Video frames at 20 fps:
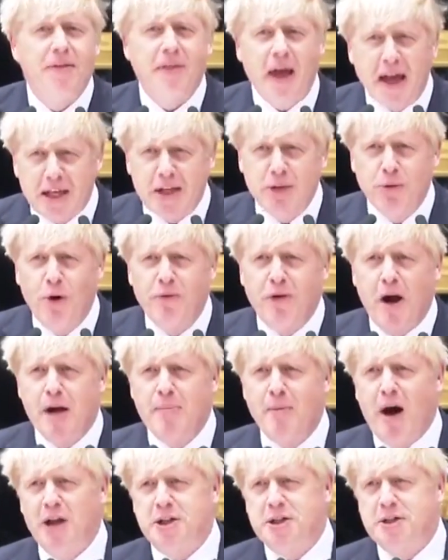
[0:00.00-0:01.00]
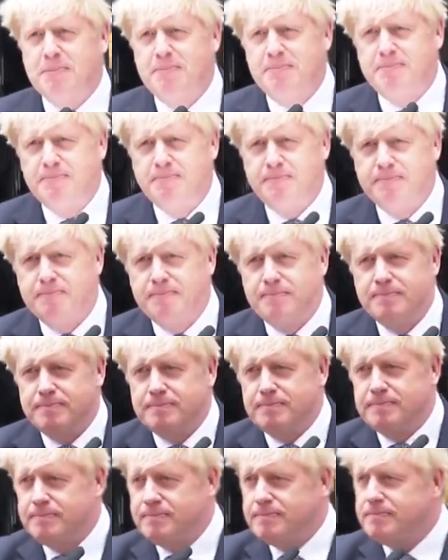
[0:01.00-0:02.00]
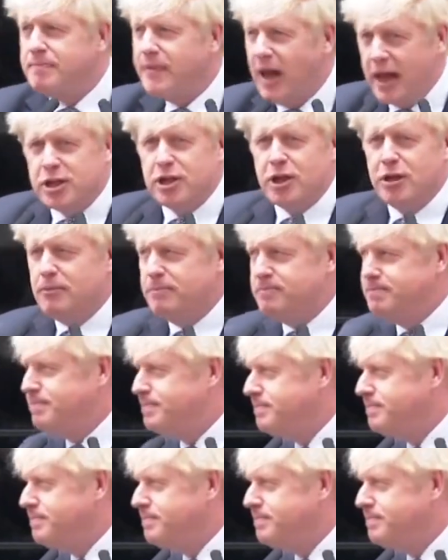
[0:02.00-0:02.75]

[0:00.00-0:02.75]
Thank you all very much. Thank you.